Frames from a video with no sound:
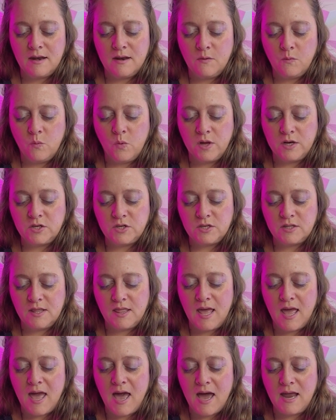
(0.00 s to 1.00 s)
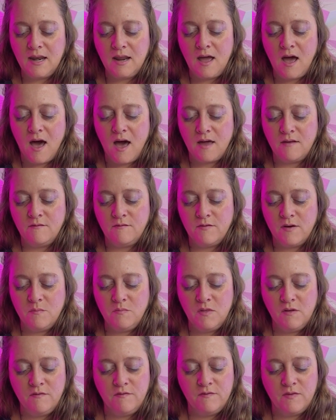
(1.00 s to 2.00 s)
which they had cut from
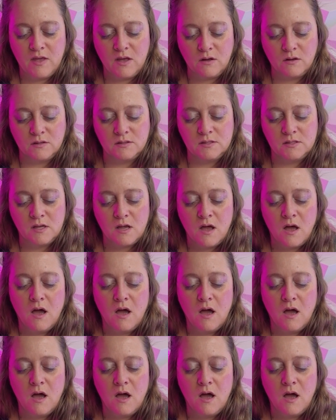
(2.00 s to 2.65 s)
the fields,